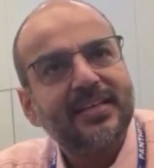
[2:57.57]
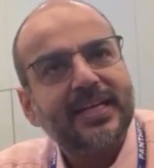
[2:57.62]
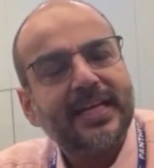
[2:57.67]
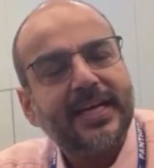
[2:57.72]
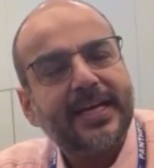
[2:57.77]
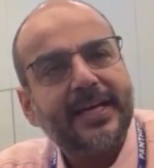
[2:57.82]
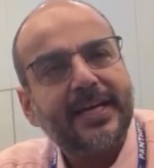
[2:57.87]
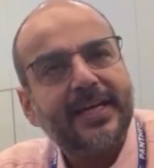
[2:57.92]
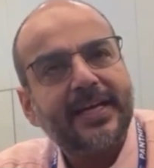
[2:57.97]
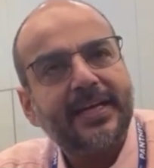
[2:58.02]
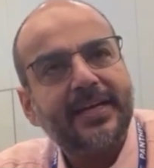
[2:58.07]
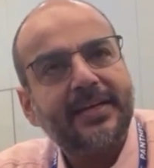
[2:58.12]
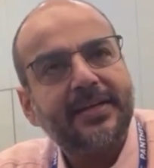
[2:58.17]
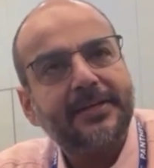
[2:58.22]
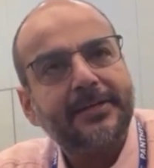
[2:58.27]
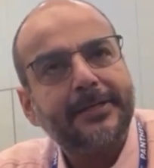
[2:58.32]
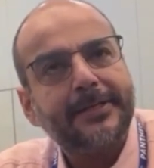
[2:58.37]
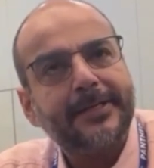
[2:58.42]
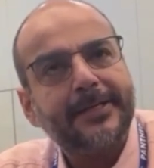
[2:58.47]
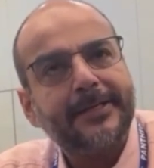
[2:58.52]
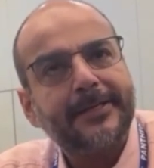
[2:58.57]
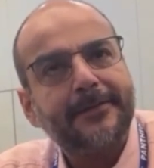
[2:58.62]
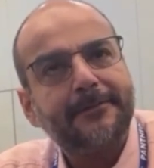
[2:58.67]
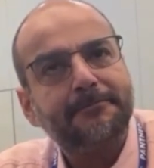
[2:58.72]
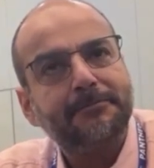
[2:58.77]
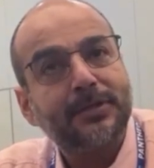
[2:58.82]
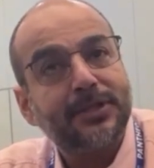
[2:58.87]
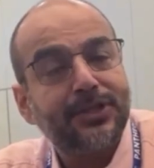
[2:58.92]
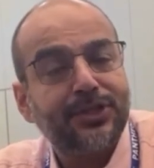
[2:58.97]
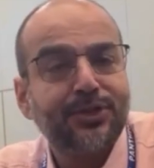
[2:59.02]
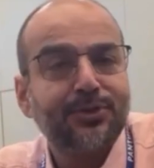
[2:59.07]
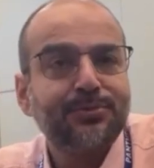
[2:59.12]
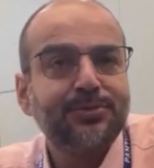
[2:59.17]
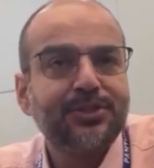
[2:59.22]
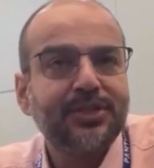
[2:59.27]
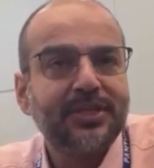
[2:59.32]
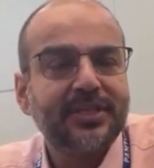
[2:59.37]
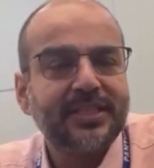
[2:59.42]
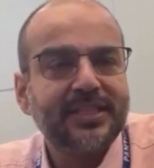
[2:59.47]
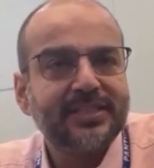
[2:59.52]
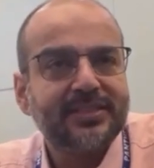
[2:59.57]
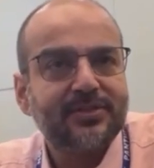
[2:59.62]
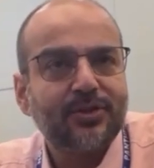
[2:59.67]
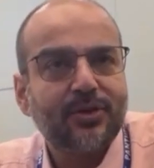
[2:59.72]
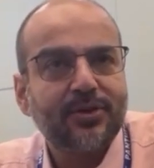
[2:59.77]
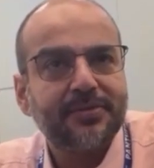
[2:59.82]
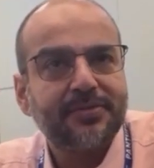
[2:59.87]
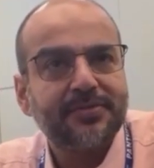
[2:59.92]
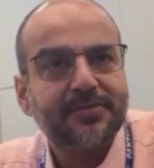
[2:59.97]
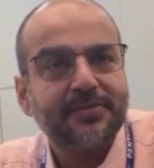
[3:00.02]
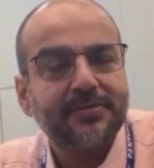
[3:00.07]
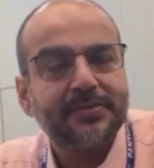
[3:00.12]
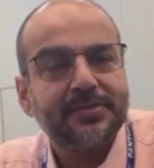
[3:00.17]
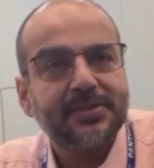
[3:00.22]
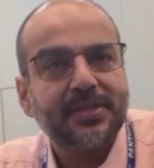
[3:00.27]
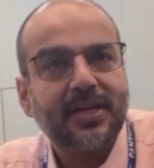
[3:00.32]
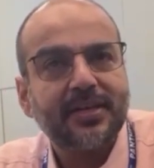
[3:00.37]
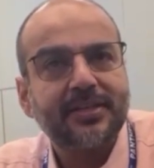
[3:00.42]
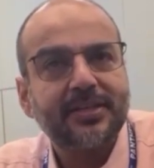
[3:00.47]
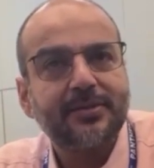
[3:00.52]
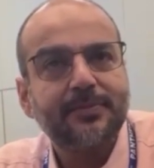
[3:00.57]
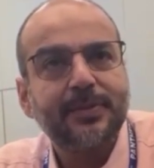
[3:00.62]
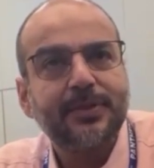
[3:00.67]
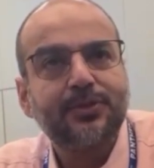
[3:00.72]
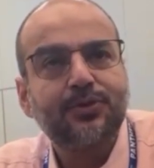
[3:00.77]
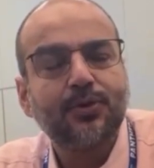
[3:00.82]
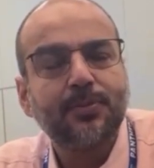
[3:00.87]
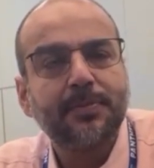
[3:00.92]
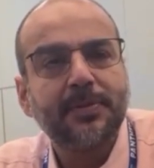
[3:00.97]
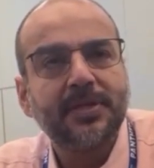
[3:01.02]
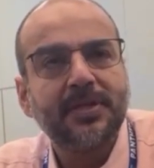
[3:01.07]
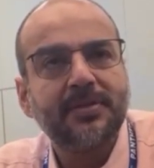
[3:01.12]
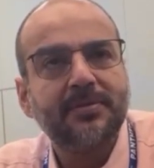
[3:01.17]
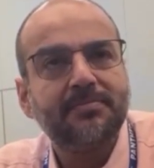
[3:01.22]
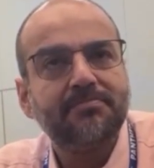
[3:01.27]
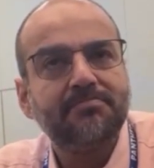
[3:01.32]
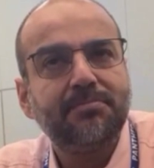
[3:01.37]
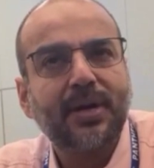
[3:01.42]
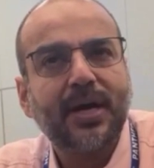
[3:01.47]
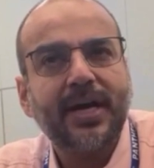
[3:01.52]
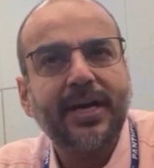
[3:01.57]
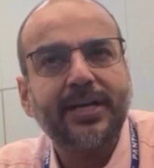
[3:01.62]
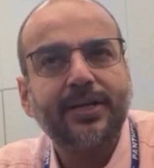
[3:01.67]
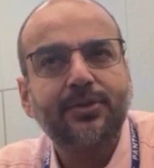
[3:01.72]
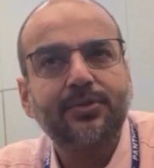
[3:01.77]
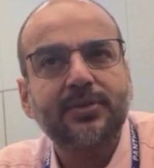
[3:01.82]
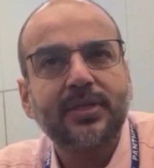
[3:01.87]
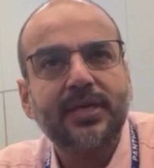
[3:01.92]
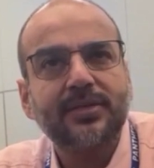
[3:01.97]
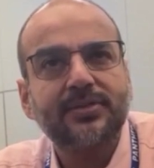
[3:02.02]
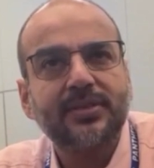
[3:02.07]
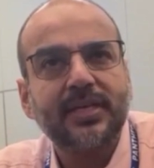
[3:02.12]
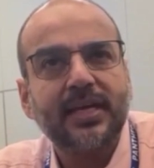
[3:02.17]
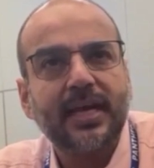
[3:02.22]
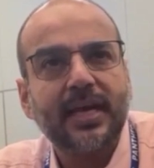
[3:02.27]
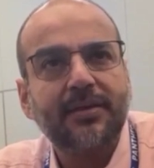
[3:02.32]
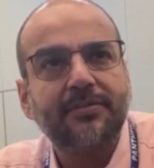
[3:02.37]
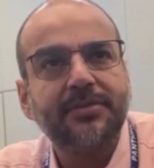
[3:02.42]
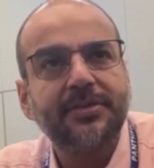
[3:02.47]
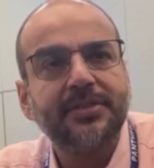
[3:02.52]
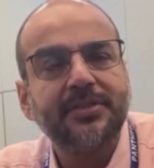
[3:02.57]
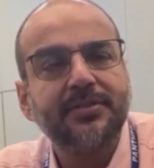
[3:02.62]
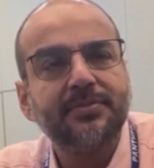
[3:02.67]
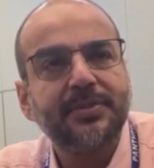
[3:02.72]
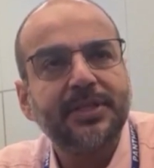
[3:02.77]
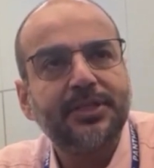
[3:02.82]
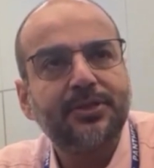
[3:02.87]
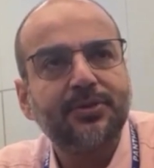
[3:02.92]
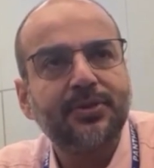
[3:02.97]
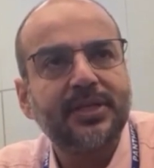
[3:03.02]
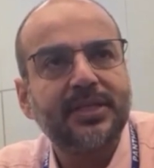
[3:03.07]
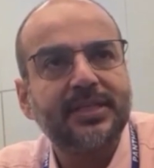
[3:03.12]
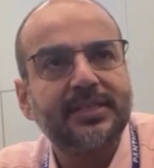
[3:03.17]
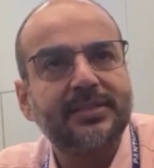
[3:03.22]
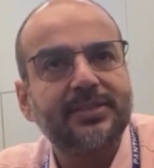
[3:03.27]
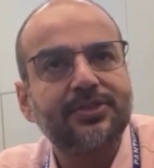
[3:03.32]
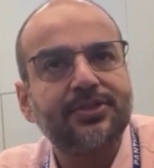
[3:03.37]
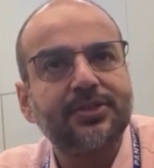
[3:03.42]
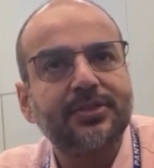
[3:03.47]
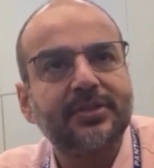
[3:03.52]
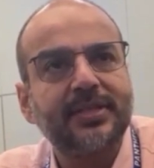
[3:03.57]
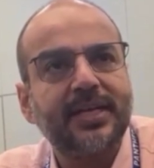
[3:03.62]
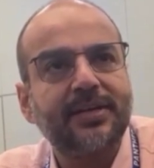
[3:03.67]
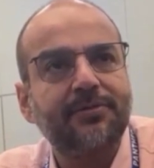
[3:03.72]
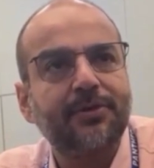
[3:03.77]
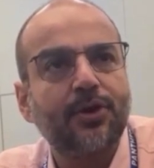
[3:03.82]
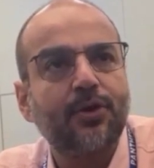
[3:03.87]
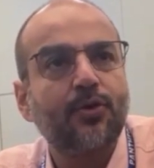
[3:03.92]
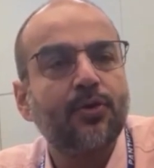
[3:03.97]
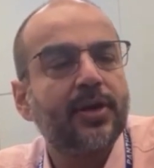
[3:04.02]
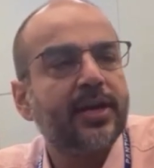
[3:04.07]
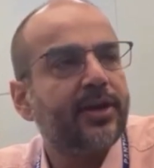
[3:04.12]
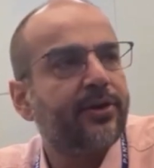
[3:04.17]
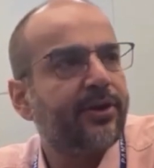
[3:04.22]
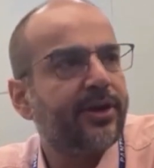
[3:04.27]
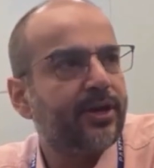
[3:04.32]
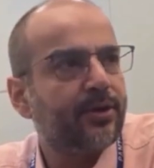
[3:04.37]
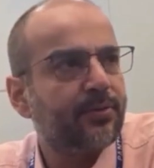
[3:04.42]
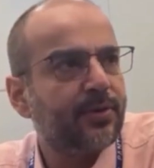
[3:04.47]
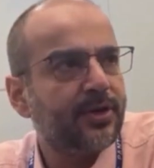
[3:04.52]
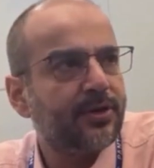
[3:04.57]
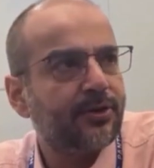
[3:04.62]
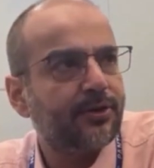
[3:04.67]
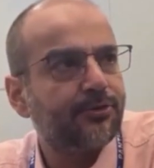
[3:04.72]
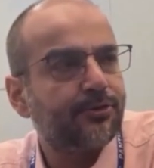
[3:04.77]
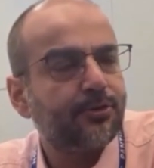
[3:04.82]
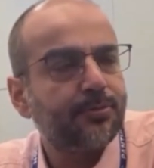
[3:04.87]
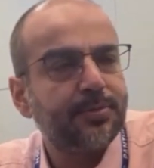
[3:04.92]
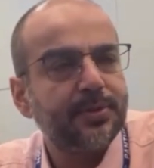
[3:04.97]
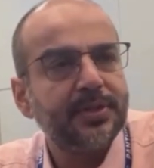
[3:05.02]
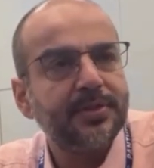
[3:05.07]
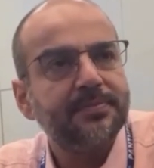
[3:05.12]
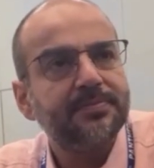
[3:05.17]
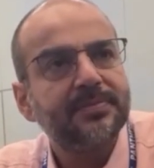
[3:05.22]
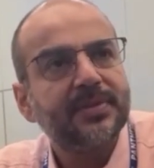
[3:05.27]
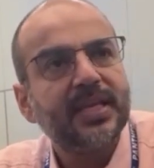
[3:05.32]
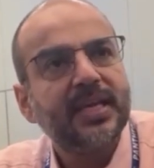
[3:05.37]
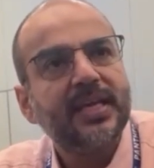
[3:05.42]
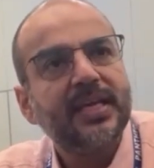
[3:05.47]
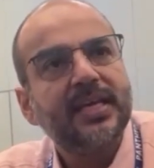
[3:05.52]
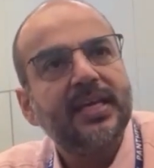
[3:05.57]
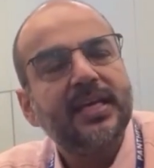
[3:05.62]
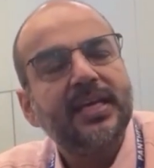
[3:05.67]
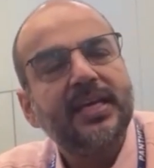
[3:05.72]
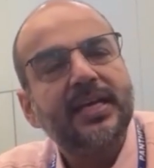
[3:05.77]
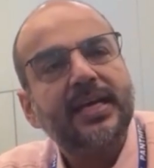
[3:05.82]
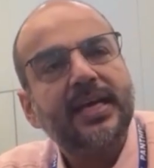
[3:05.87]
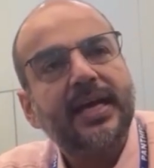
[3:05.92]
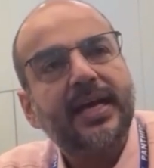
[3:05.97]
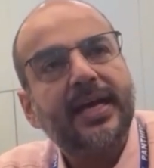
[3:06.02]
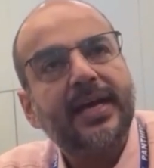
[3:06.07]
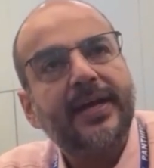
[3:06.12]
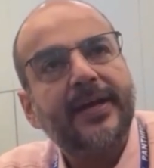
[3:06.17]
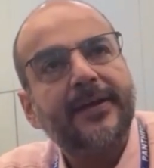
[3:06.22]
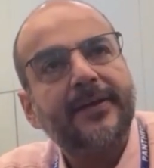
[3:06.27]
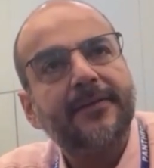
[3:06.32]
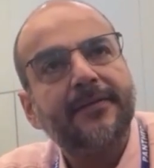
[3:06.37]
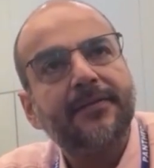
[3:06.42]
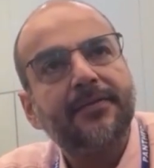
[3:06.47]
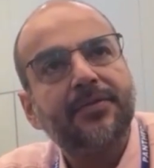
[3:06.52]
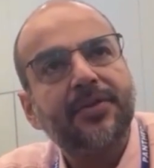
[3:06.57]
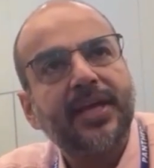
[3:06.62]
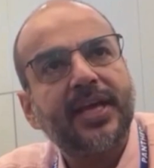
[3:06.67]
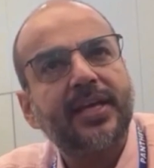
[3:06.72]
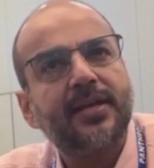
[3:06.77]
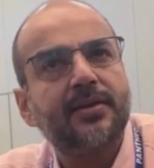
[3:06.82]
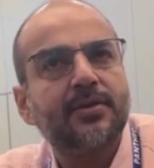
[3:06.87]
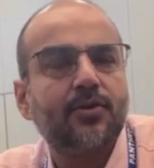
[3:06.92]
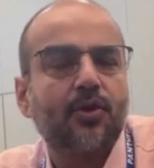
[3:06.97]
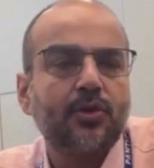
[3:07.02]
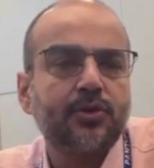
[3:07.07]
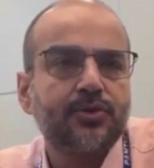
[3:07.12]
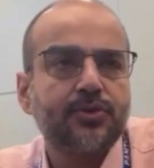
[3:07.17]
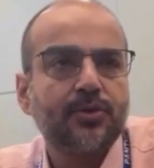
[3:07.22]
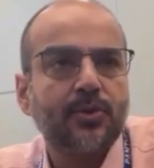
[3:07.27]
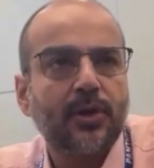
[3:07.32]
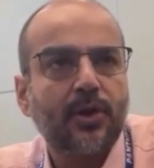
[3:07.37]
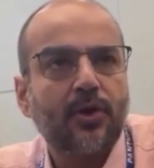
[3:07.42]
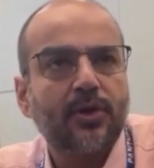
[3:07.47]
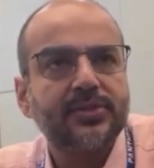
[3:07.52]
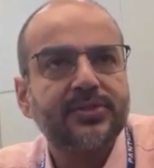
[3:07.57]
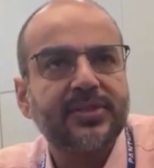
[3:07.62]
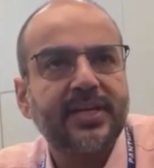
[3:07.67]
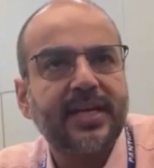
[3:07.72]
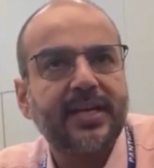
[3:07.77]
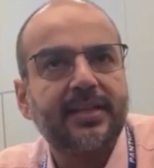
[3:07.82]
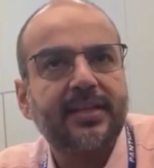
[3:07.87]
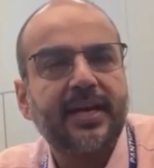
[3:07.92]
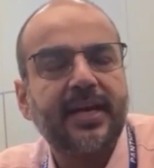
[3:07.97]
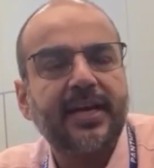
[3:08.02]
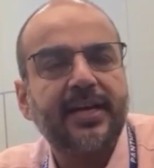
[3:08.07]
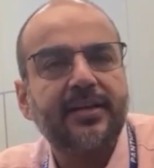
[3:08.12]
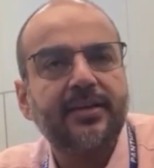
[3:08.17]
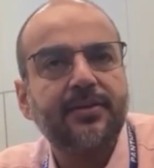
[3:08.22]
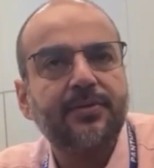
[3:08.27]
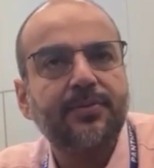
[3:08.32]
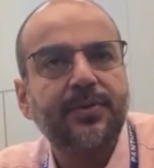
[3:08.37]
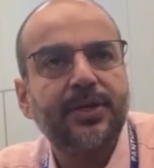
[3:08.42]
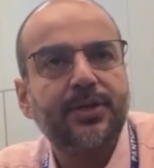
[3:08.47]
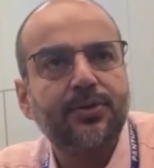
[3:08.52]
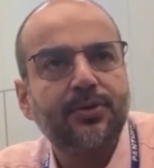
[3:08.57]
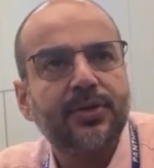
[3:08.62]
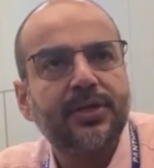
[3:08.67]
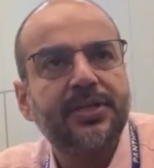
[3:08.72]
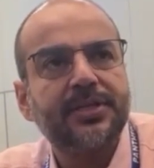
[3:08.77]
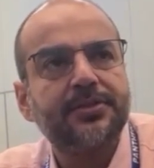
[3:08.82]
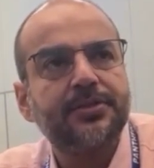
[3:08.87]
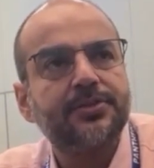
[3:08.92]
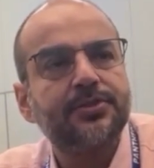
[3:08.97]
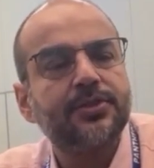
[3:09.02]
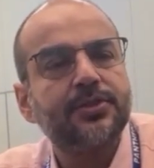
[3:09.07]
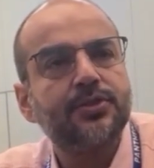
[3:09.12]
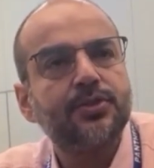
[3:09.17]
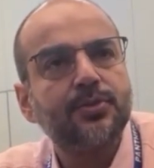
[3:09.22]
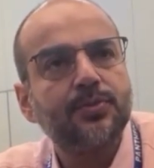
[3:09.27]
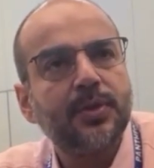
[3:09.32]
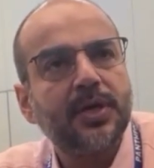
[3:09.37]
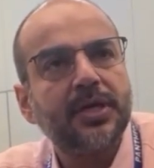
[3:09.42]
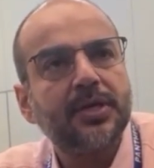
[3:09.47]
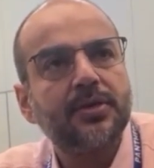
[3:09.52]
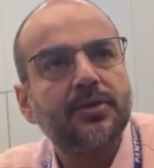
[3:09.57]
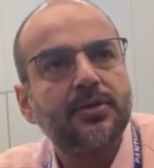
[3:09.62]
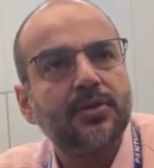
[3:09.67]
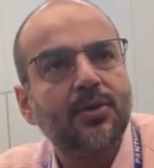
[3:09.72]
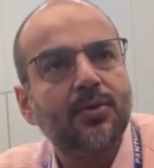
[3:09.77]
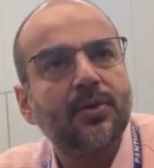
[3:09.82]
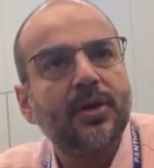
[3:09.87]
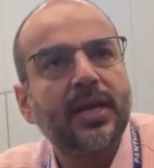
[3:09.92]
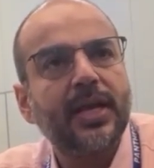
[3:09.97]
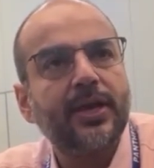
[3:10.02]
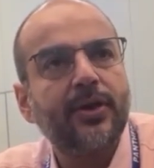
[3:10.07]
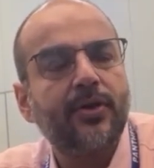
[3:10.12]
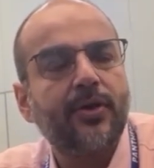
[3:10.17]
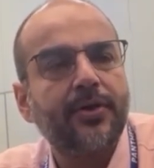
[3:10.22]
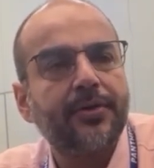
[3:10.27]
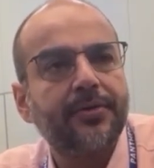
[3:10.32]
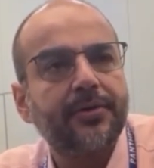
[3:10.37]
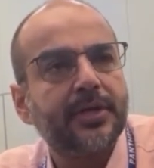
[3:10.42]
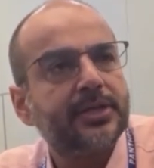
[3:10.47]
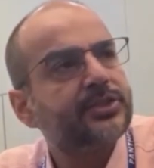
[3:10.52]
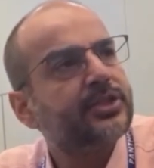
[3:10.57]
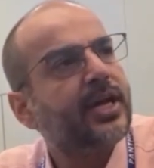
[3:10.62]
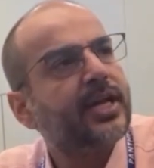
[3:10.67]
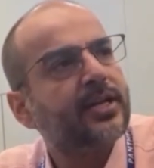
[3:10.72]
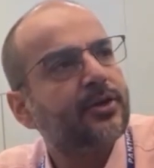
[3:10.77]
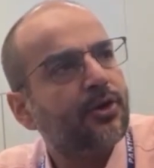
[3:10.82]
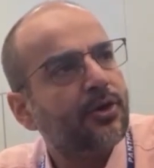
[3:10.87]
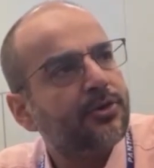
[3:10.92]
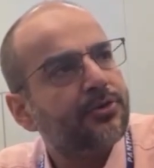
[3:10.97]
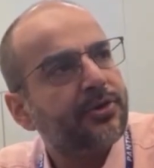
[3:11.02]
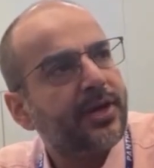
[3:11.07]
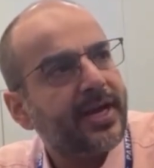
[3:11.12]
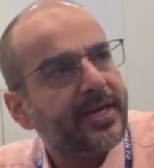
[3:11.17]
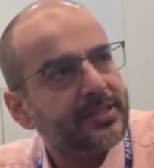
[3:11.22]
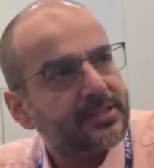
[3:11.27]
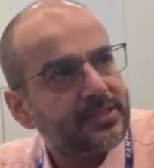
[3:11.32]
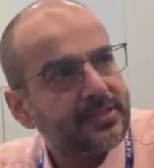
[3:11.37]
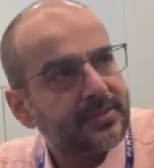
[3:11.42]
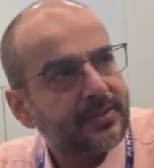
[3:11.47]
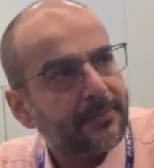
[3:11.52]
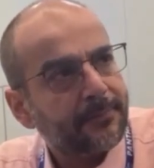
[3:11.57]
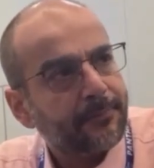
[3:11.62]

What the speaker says: and a new journey sort of started with Drupal. By 2011 we took a decision that we're only going to work on Drupal, and then also alongside that we took a decision to work only on agile contracts